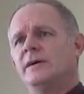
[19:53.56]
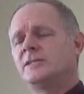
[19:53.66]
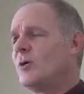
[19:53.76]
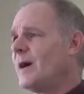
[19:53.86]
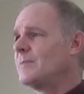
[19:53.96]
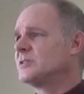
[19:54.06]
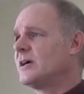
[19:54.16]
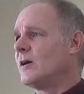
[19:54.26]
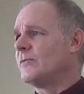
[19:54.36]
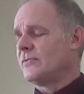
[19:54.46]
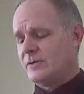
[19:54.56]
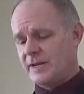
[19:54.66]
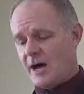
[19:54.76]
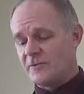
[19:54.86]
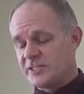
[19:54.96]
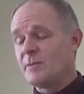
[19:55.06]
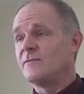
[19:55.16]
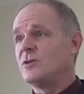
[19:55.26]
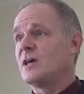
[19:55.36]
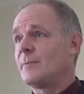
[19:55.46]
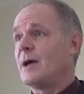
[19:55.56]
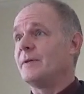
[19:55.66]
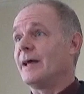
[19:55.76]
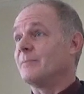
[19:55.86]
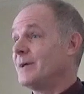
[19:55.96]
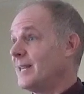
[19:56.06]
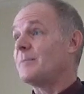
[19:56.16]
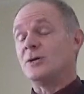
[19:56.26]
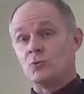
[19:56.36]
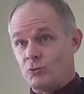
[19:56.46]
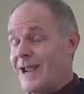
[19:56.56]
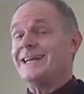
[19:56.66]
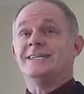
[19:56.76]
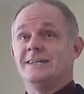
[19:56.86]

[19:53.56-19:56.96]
He's all by himself. Now, for some of you, that might be like, man, great.